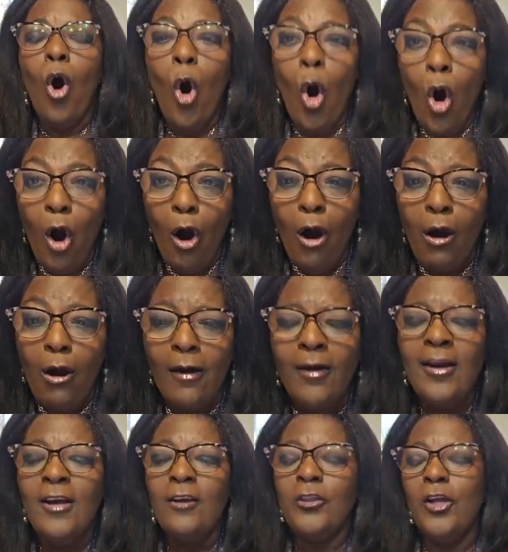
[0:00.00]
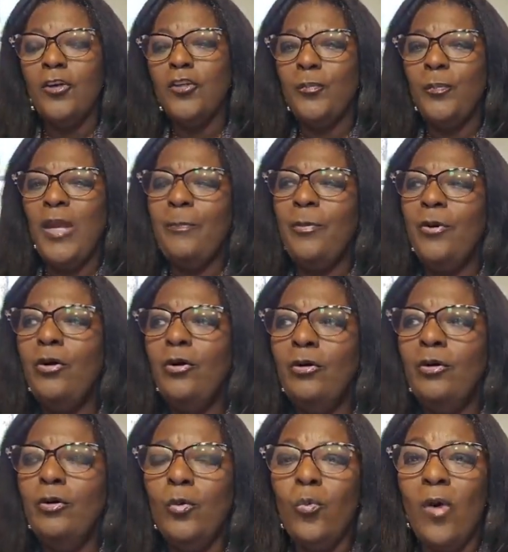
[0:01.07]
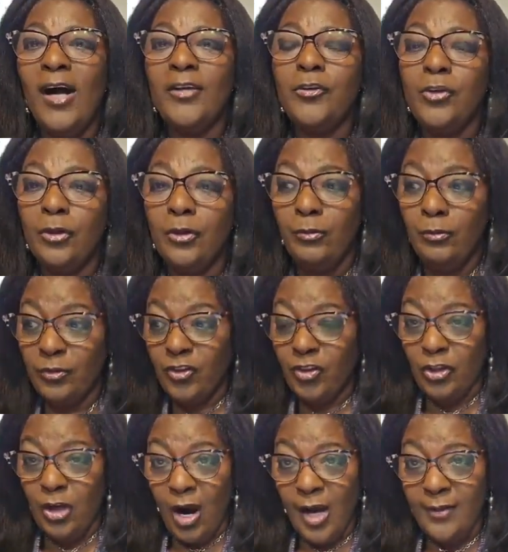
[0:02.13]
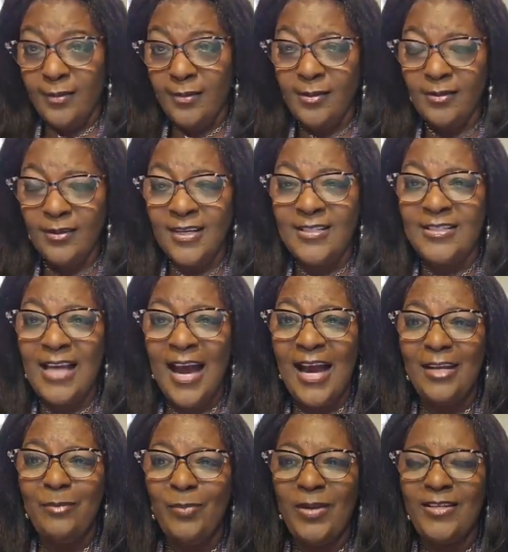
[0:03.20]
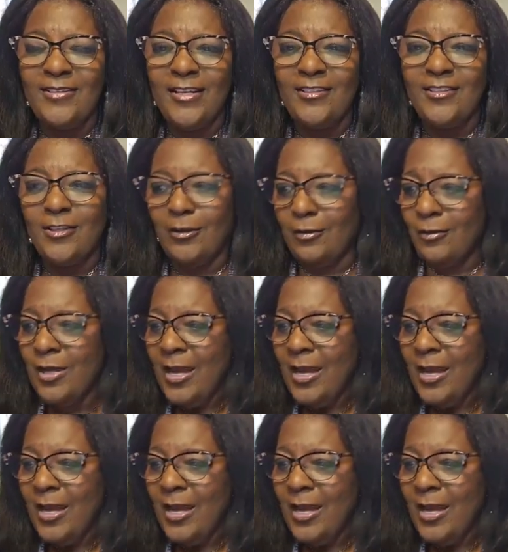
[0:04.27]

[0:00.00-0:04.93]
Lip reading: or those people who want to start a side business to